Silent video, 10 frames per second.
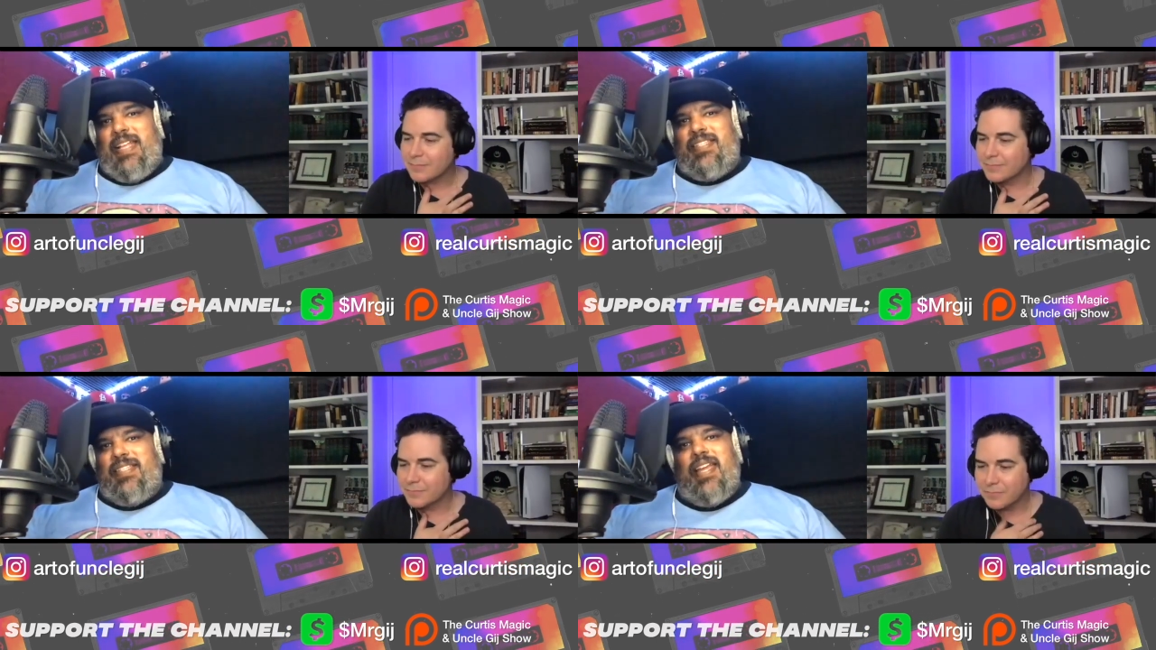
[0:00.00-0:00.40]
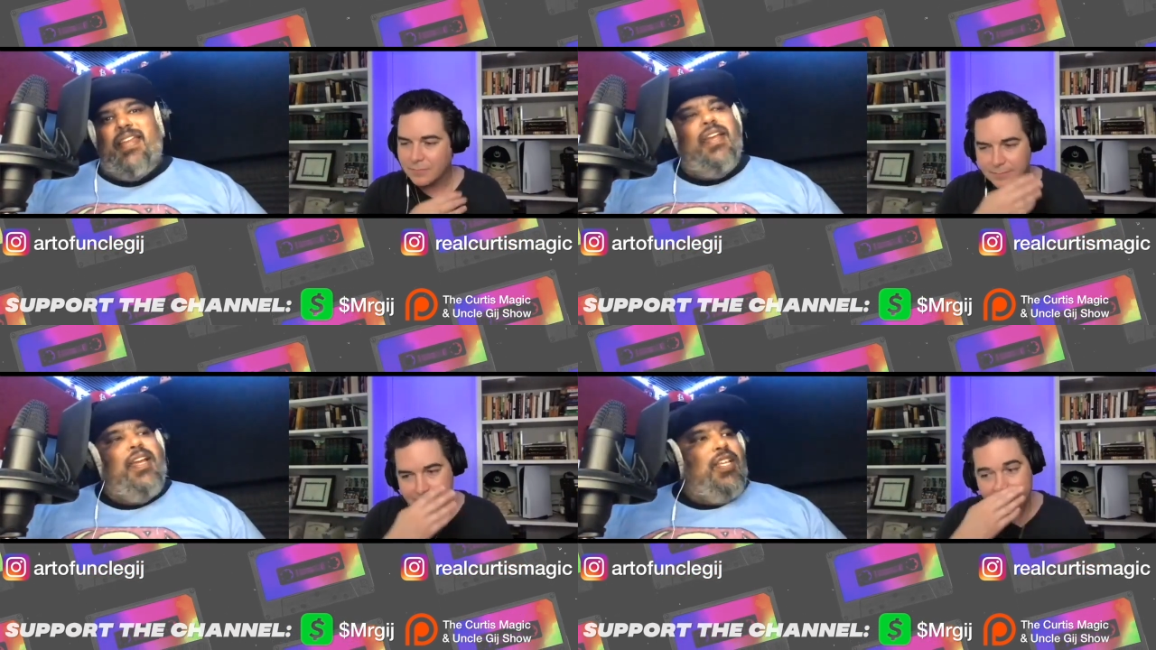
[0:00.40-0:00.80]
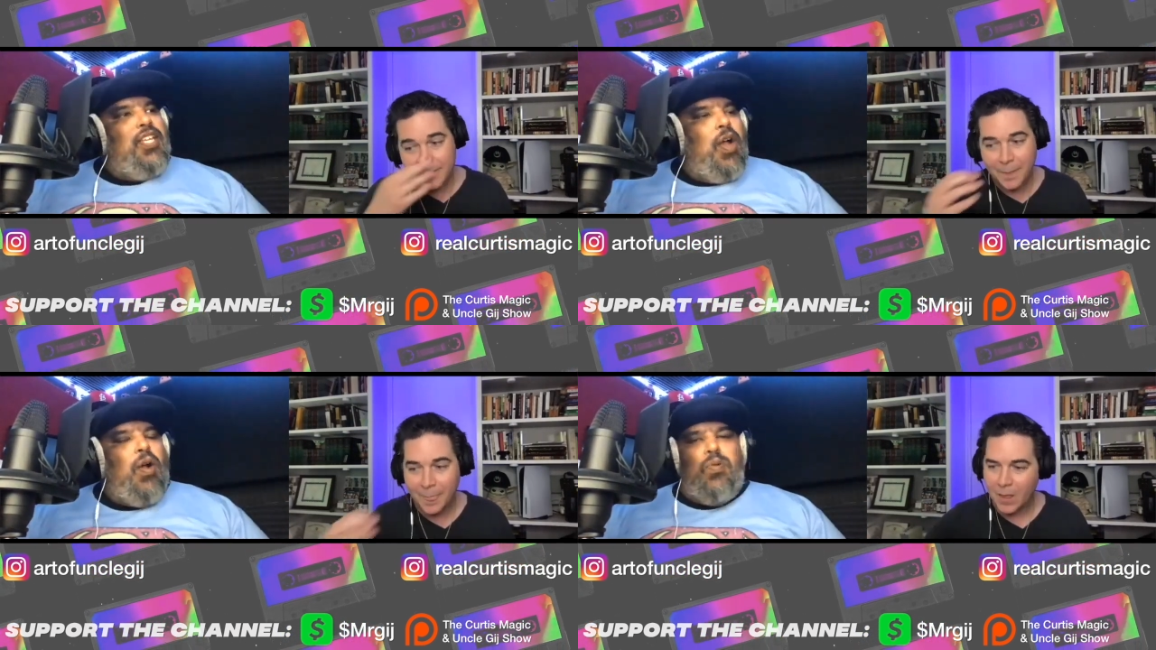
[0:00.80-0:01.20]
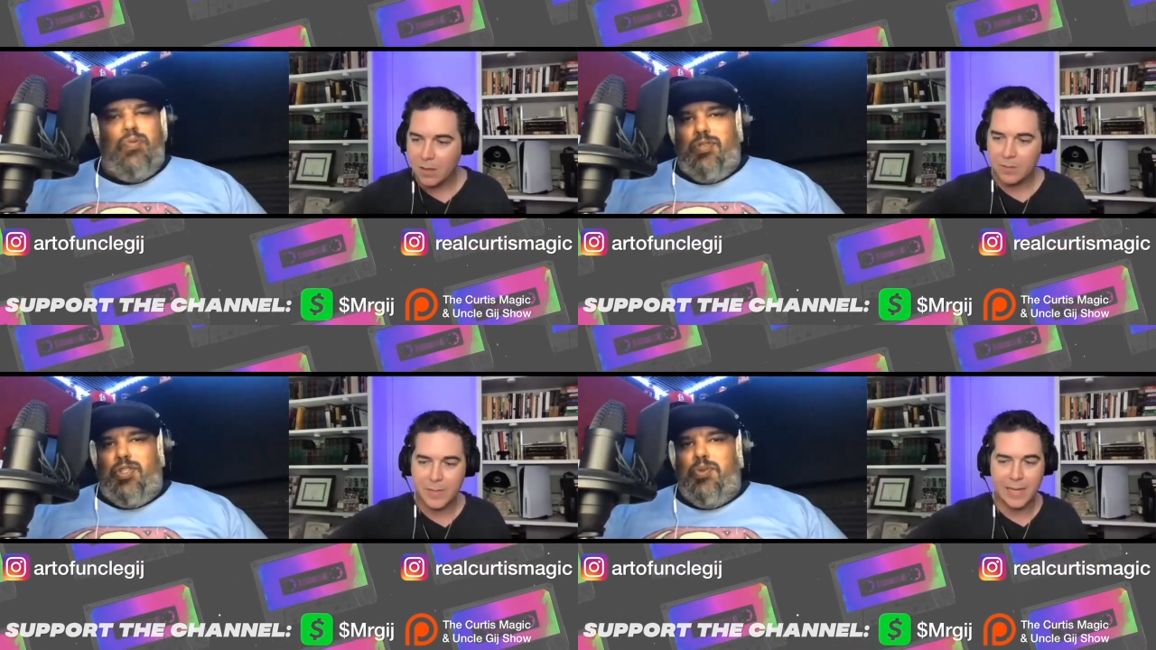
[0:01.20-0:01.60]
Speaker 1: said, yo,
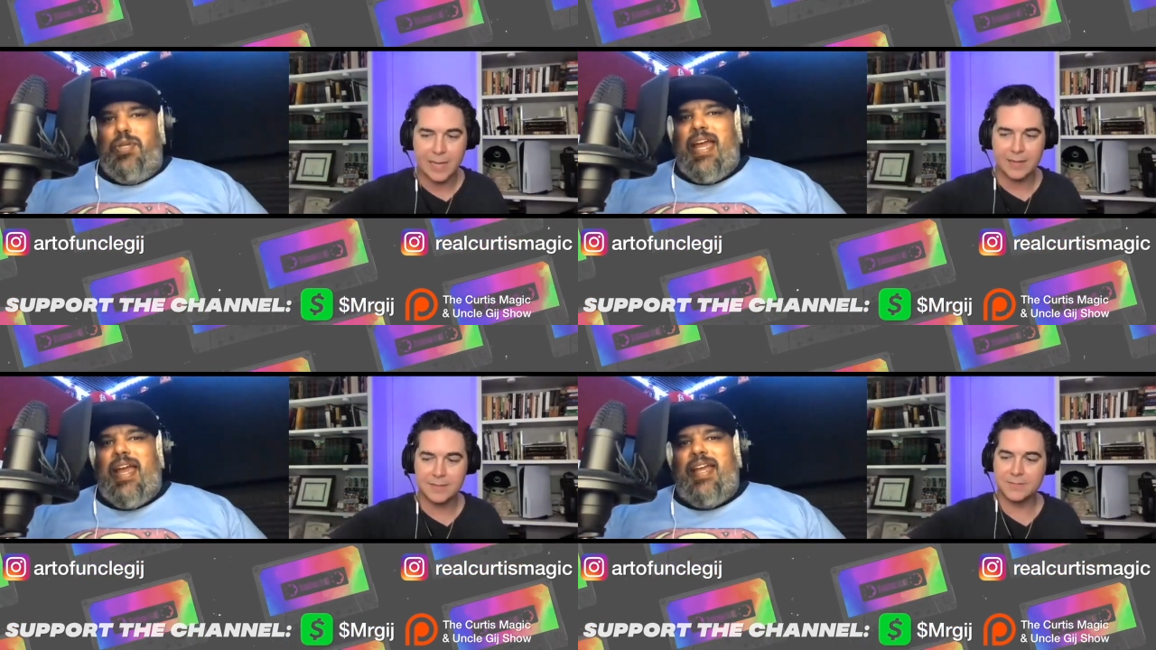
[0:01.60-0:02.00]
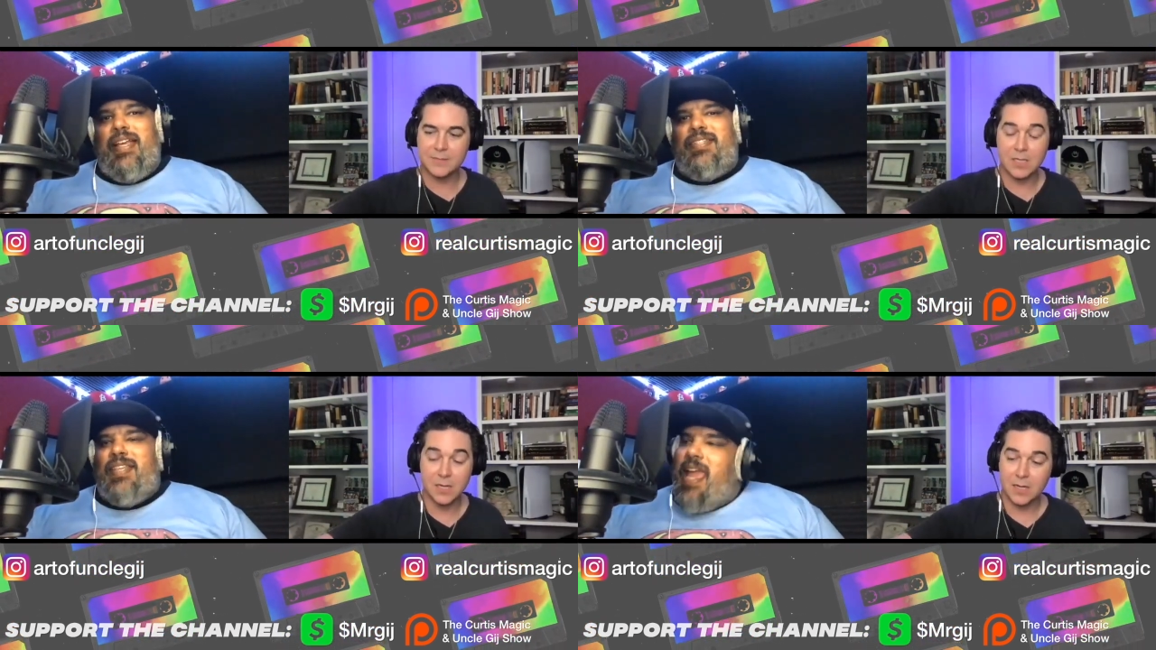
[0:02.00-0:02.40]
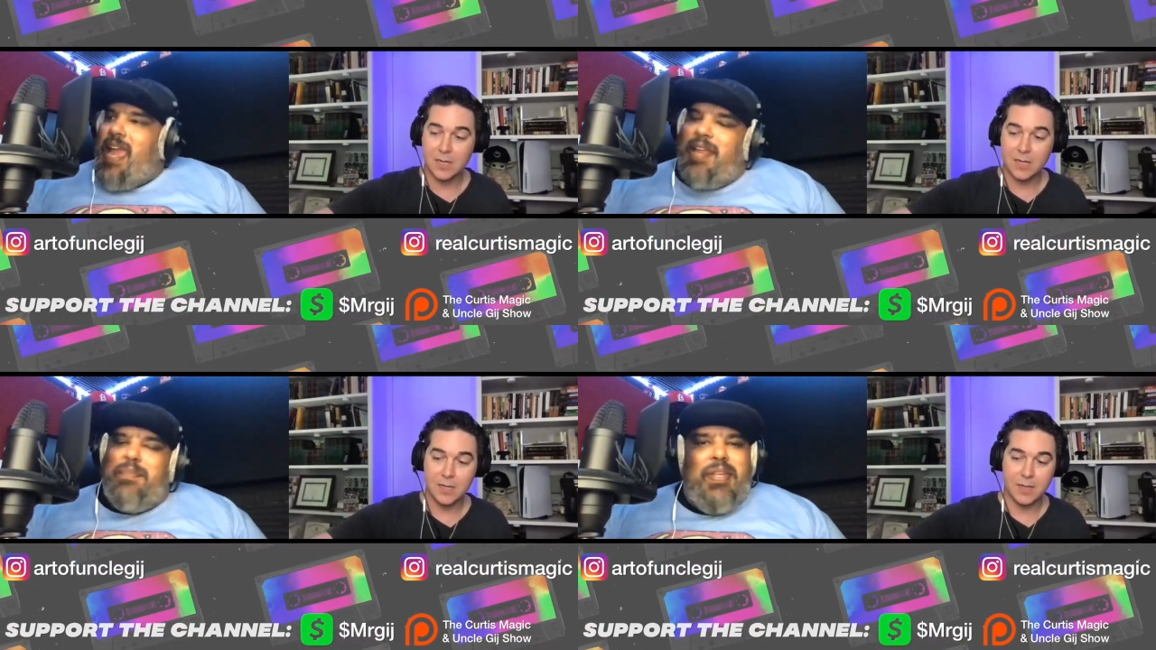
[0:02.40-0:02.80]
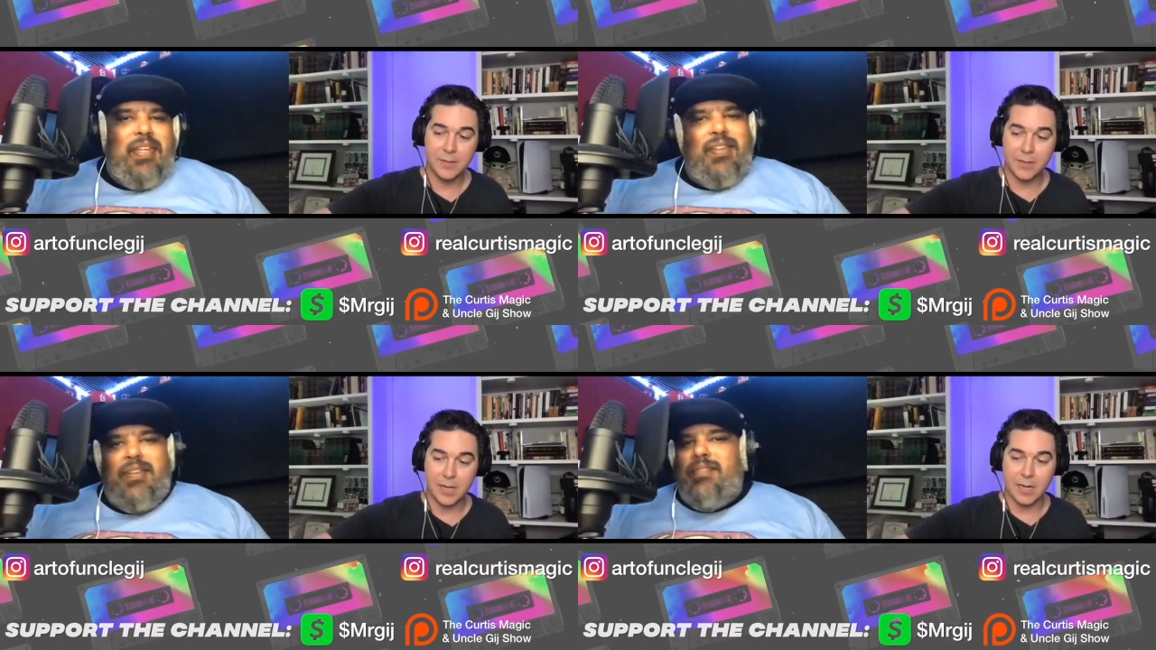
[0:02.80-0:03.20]
you guys had
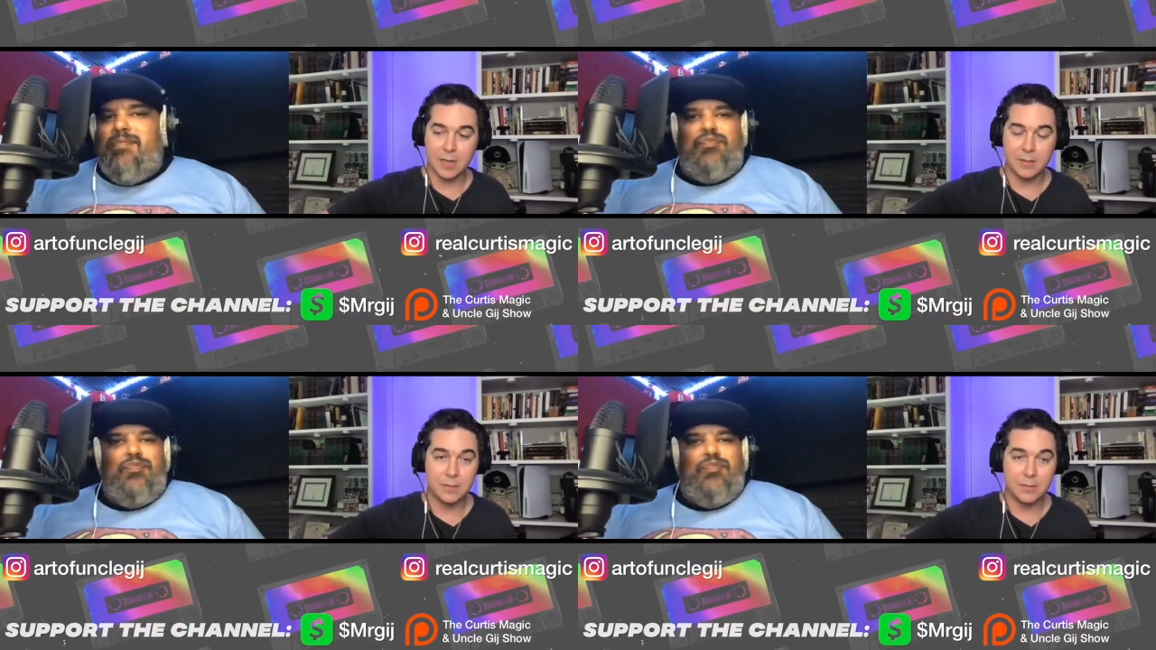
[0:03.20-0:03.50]
me Man.